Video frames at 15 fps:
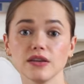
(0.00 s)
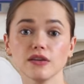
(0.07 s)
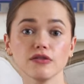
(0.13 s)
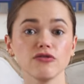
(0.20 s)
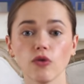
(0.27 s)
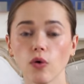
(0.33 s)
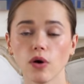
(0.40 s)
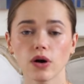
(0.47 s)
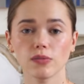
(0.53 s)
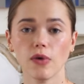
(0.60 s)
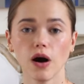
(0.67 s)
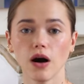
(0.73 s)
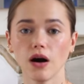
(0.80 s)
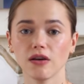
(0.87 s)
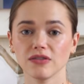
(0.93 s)
in the form
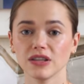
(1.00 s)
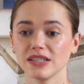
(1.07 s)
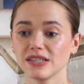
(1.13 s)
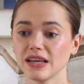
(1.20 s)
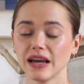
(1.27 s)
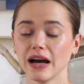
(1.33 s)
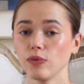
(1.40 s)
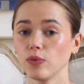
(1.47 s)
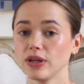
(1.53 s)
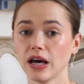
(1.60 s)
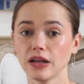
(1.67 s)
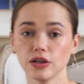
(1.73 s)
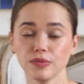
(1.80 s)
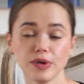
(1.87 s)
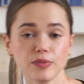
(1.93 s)
of, let's say, of what
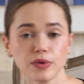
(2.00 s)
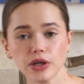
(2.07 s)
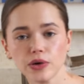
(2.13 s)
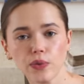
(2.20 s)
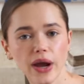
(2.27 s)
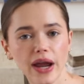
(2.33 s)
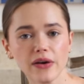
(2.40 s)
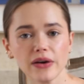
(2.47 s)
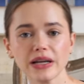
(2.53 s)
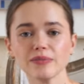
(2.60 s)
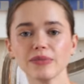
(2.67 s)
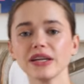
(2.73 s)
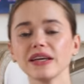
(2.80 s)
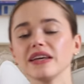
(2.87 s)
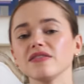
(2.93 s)
other people are wearing,
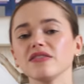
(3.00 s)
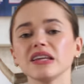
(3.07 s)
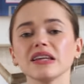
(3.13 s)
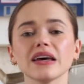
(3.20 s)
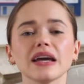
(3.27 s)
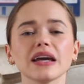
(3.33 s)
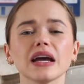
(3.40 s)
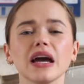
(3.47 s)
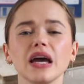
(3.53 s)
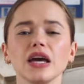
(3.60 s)
but even like